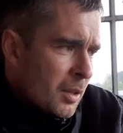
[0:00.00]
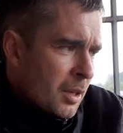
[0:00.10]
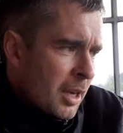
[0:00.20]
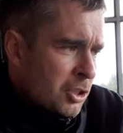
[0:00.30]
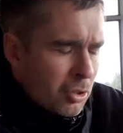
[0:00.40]

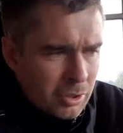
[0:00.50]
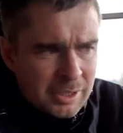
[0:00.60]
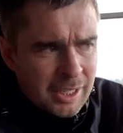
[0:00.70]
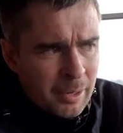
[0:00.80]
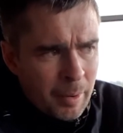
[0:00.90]
It's good to
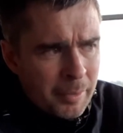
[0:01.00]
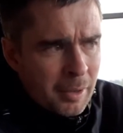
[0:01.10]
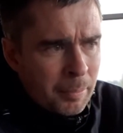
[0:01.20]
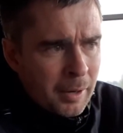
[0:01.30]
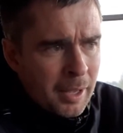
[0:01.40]
see when we
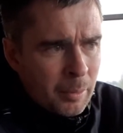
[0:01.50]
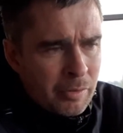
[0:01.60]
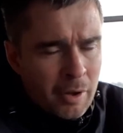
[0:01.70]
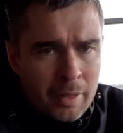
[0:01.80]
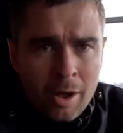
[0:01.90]
can play. We've
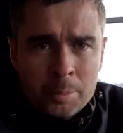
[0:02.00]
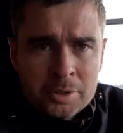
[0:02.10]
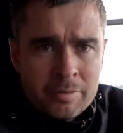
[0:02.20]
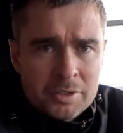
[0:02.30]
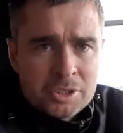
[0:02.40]
got that option
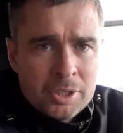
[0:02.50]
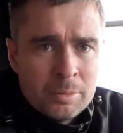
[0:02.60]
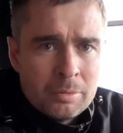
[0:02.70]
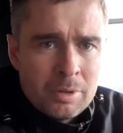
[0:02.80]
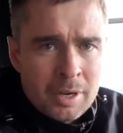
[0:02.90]
of the two,
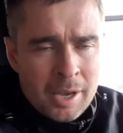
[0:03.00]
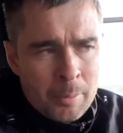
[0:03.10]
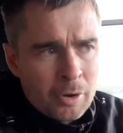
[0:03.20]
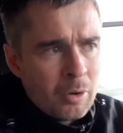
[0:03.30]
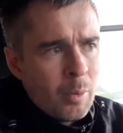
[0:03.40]
and then
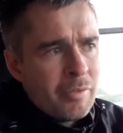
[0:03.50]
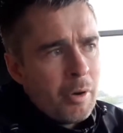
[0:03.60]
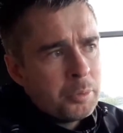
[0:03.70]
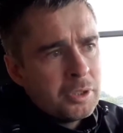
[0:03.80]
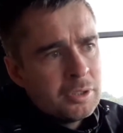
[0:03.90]
we're going to have
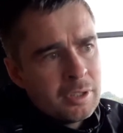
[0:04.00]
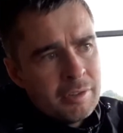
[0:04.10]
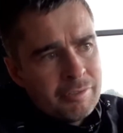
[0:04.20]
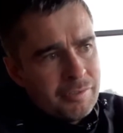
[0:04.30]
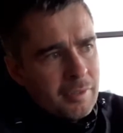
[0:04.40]
options
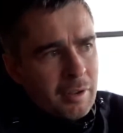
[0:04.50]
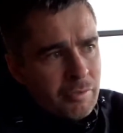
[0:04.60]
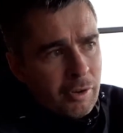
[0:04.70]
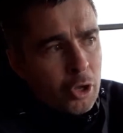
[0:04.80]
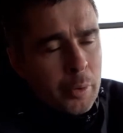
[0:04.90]
of
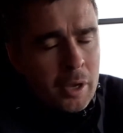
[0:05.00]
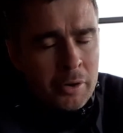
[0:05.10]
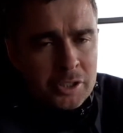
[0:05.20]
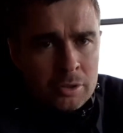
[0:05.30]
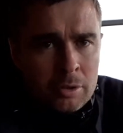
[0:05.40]
Louis on
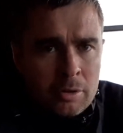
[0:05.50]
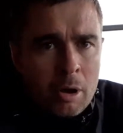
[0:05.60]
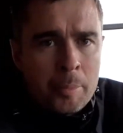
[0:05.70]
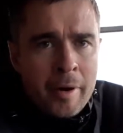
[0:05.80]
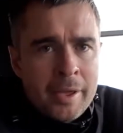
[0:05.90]
his own or
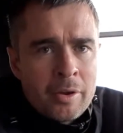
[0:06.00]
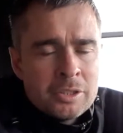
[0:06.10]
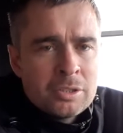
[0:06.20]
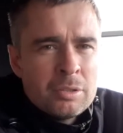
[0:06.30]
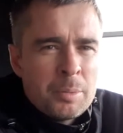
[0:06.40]
Pratty on
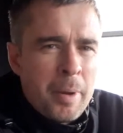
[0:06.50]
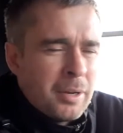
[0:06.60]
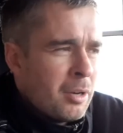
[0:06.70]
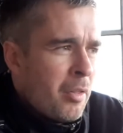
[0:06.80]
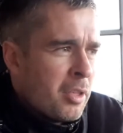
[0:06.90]
his own,
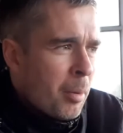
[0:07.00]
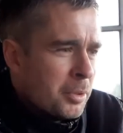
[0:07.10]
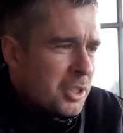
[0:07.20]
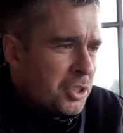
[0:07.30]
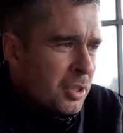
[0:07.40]
depending on the
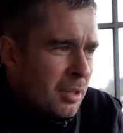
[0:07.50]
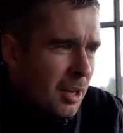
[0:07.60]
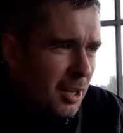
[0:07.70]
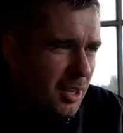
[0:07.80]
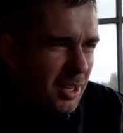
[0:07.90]
opposition.
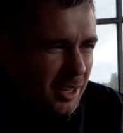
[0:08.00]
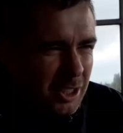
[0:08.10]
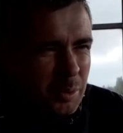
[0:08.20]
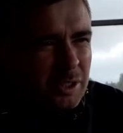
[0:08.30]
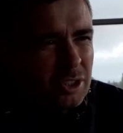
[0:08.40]
And
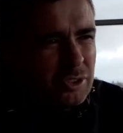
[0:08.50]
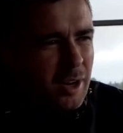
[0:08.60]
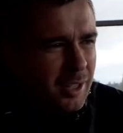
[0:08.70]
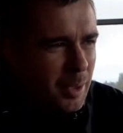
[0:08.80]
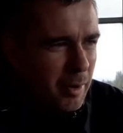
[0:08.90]
that's where it's just trying
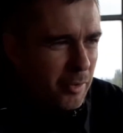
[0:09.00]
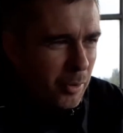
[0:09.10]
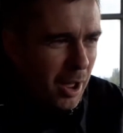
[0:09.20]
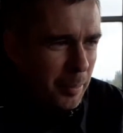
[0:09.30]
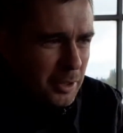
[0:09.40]
to keep everyone
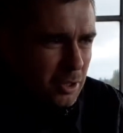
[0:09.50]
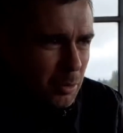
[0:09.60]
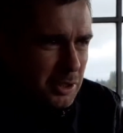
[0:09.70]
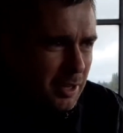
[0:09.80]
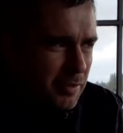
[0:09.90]
happy is
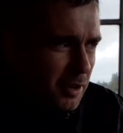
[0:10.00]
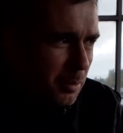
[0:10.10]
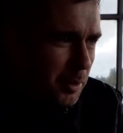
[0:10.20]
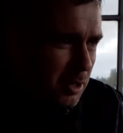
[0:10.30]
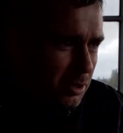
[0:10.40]
always difficult,
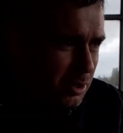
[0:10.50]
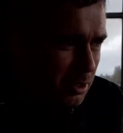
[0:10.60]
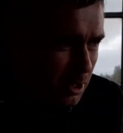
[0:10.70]
because